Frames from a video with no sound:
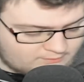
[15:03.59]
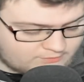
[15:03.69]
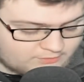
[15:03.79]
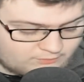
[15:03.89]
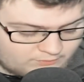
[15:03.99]

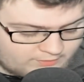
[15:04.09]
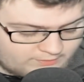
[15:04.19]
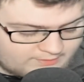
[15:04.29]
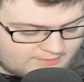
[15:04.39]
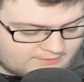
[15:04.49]
to the right
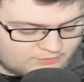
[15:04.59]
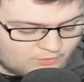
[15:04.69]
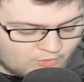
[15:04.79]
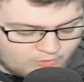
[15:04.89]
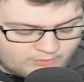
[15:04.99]
of that is
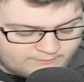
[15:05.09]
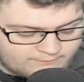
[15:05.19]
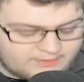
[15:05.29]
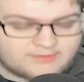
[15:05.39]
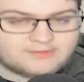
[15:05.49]
auto
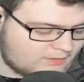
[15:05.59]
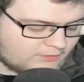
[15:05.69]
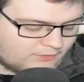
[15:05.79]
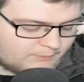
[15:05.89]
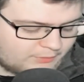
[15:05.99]
invest.
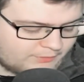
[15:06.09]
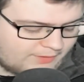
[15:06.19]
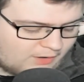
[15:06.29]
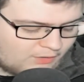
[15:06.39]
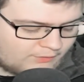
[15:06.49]
You can put
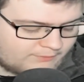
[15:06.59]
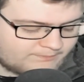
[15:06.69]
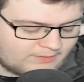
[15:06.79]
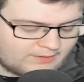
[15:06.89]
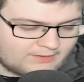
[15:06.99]
that on
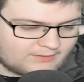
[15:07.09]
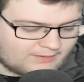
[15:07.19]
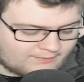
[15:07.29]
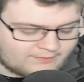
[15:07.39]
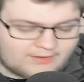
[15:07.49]

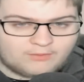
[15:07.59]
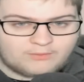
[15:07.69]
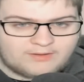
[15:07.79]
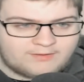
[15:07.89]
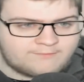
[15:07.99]
and that
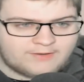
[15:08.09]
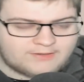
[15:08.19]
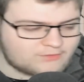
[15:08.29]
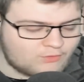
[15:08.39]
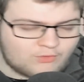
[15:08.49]
will
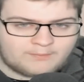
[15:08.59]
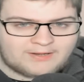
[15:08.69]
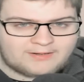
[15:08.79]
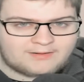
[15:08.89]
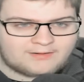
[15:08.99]
invest
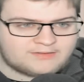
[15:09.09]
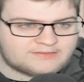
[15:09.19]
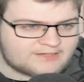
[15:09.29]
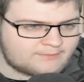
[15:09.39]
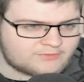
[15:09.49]
automatically
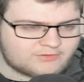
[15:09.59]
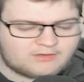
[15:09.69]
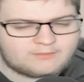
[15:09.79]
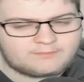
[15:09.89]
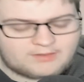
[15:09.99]
same
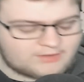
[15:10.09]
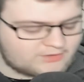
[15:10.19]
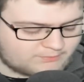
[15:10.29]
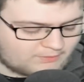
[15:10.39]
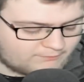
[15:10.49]
time
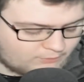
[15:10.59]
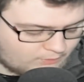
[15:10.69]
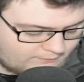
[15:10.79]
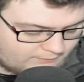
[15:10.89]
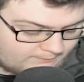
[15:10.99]
each month or
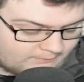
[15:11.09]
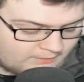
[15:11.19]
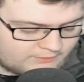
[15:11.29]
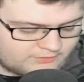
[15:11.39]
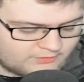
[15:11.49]
whatever.
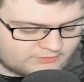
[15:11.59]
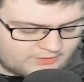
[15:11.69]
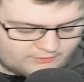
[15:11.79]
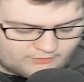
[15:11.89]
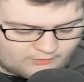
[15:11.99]
So you can
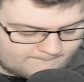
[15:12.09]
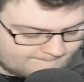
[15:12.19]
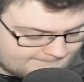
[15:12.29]
turn it on,